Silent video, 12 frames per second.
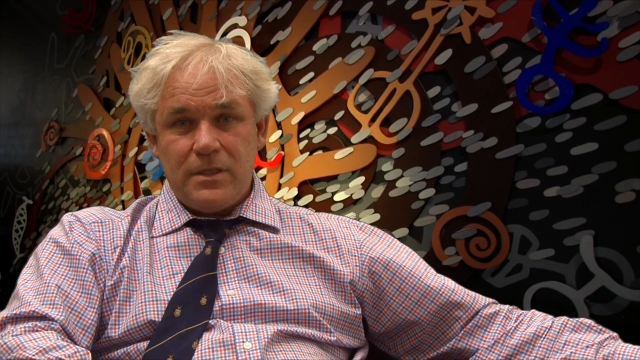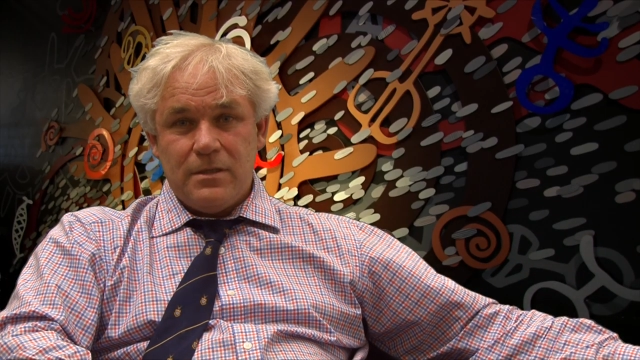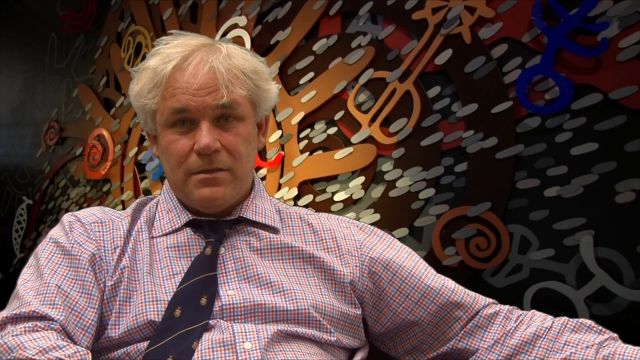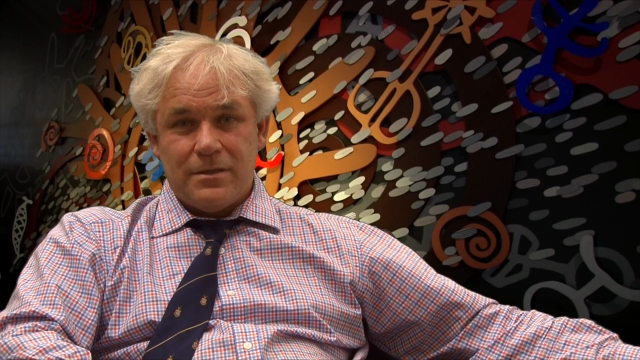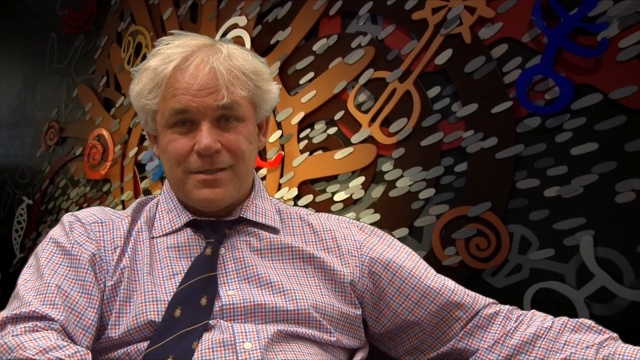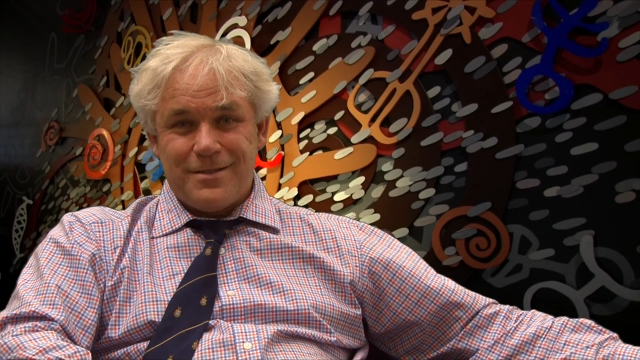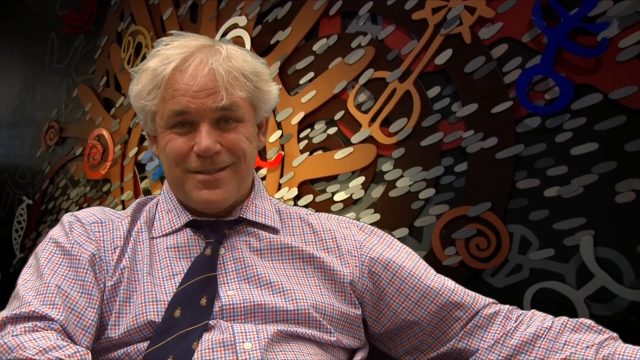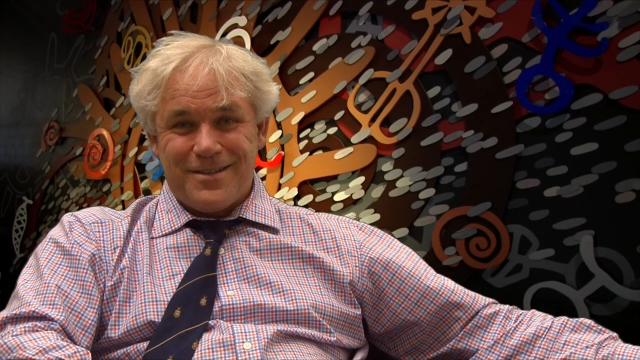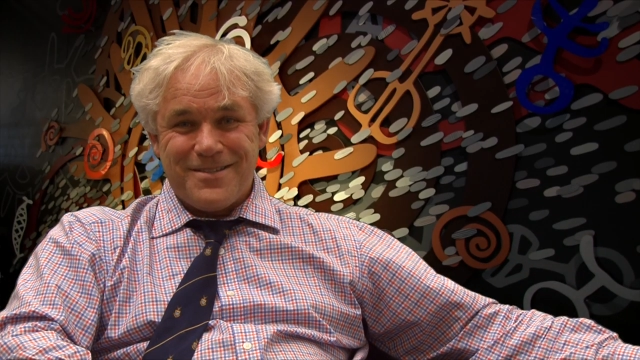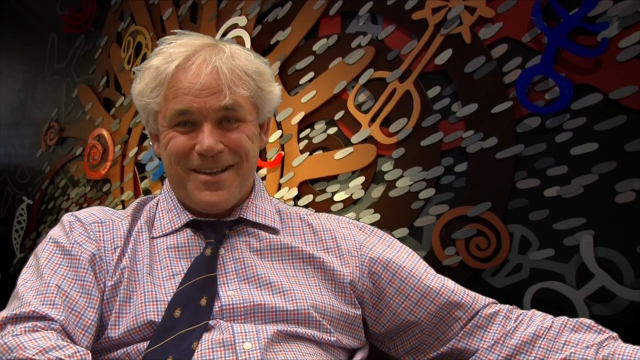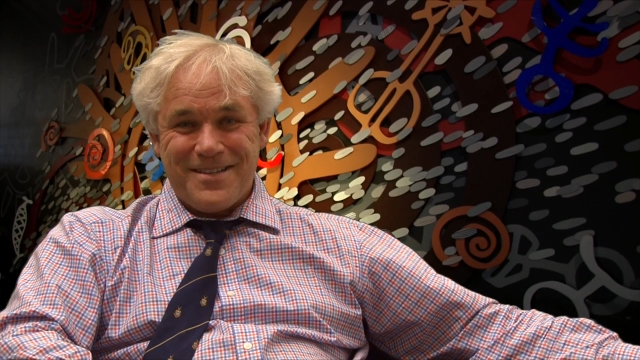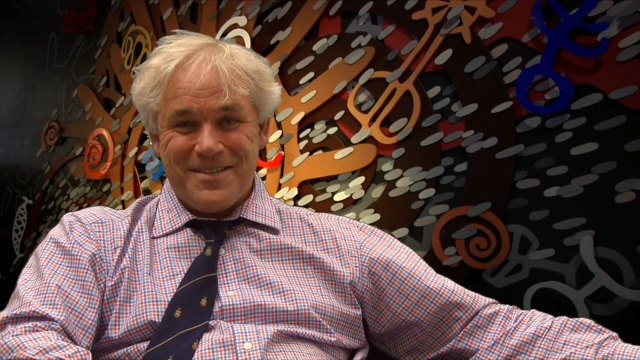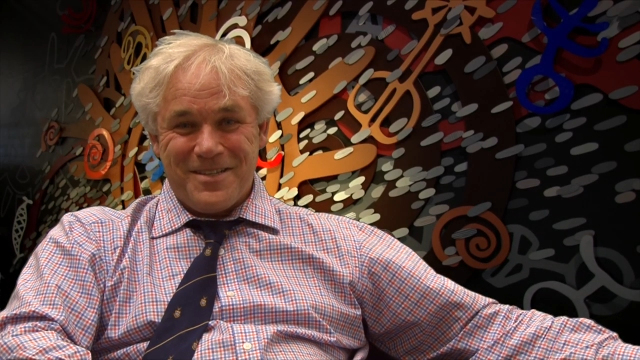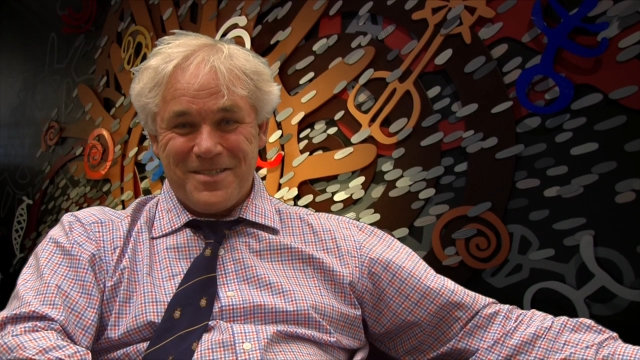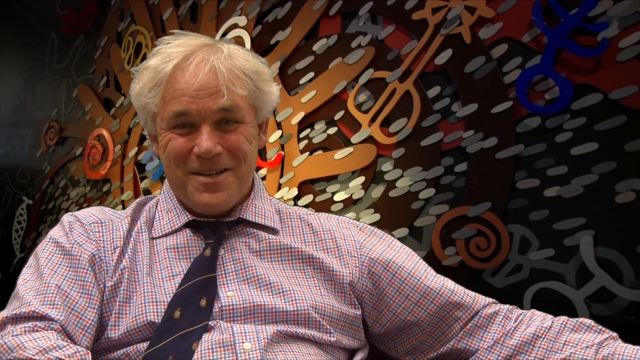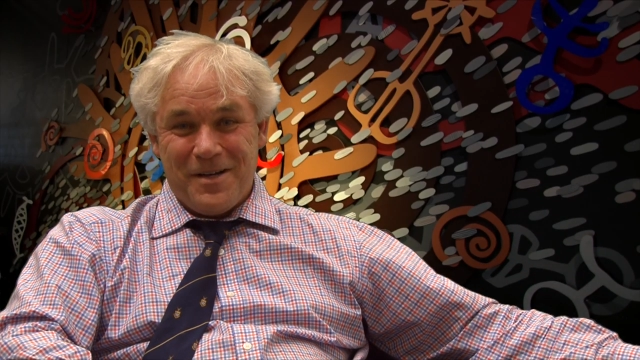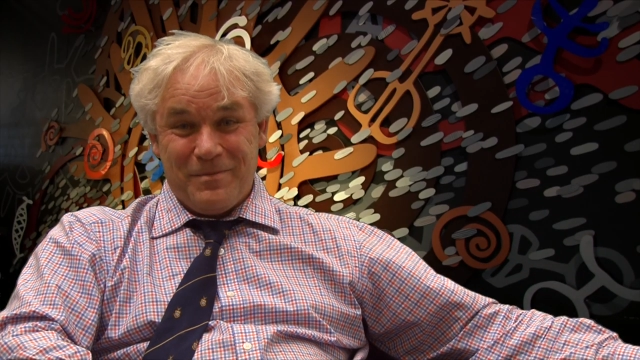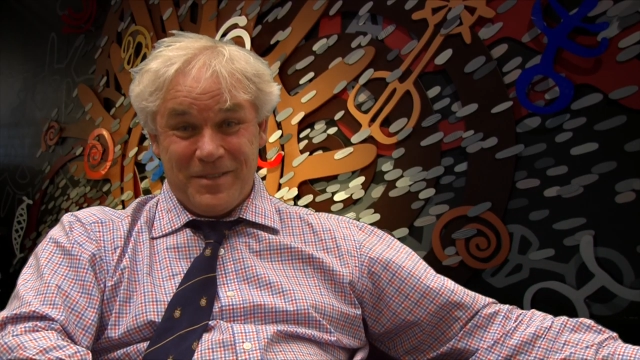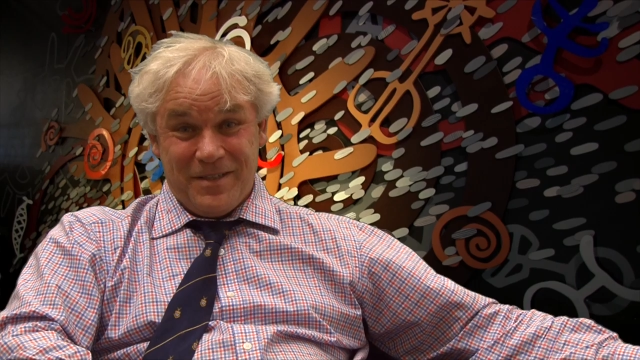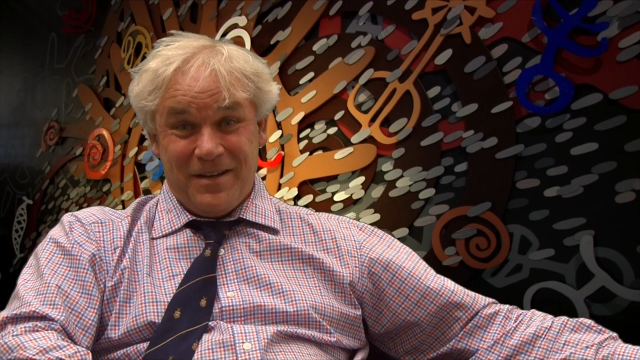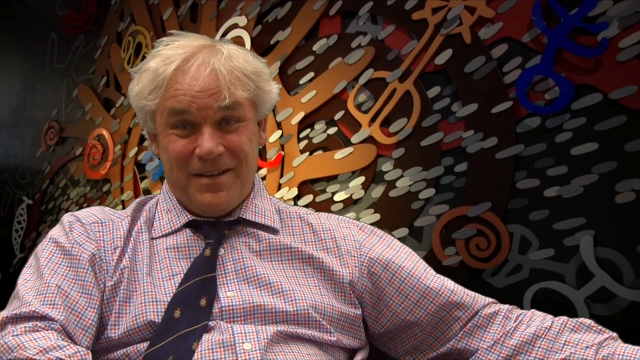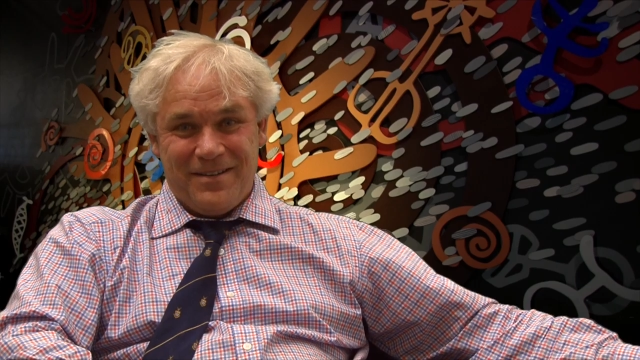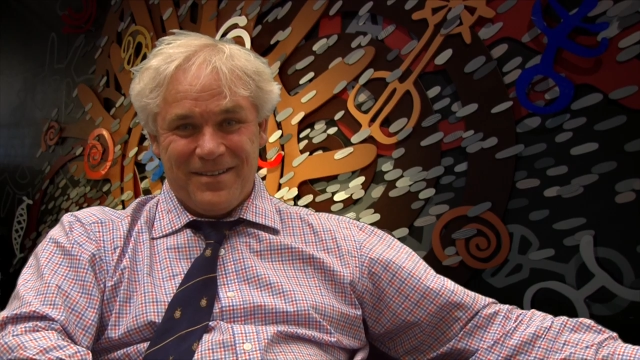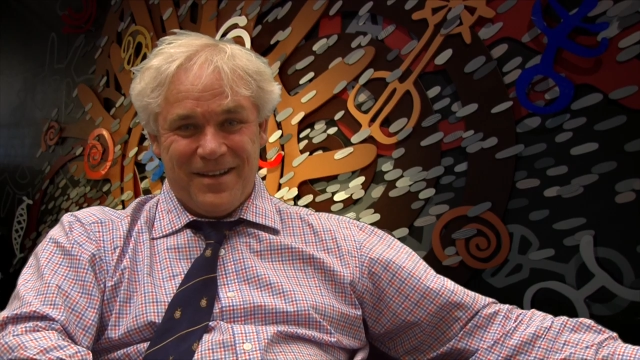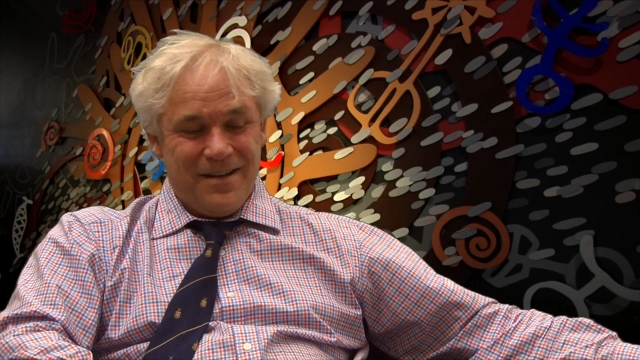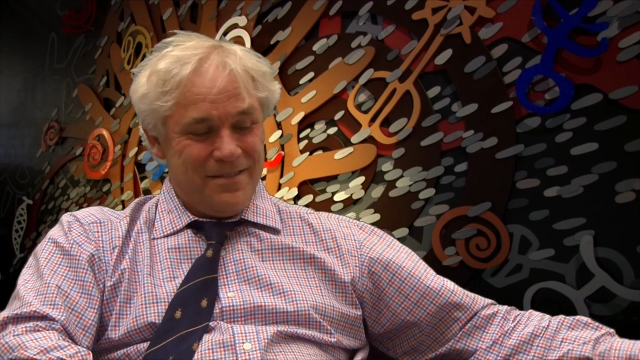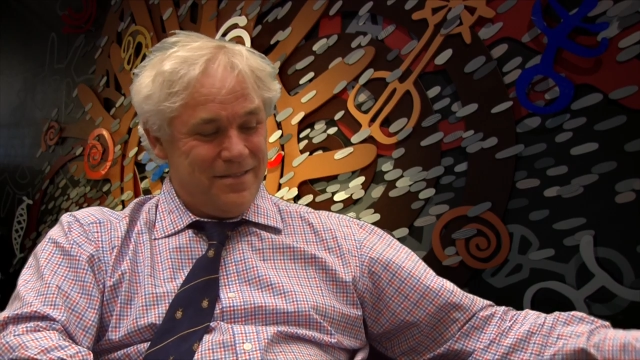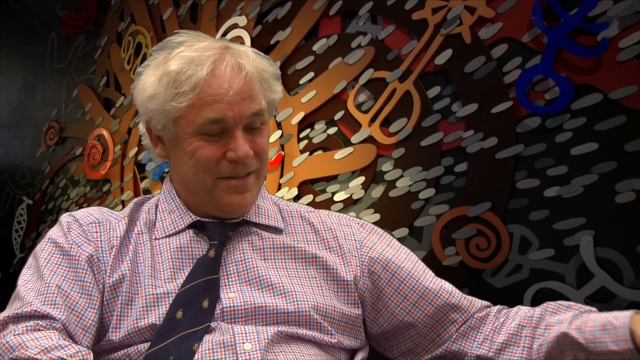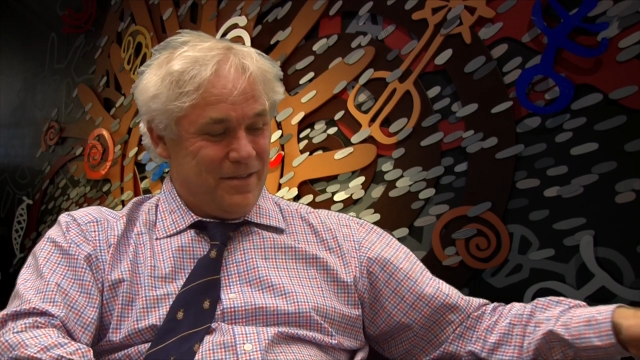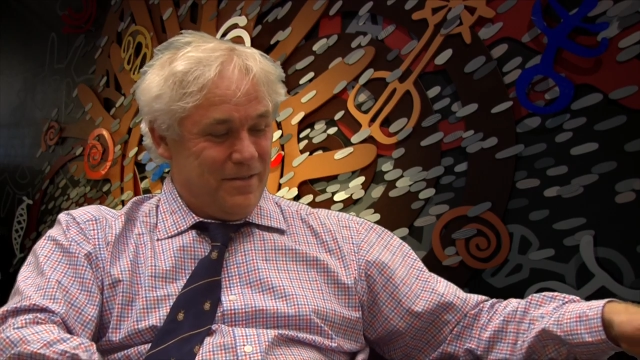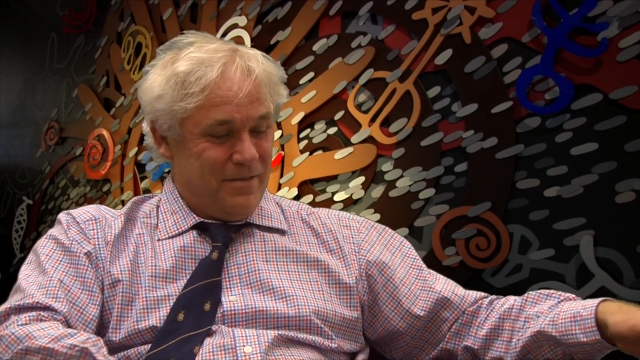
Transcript: It's exciting times, I, I think.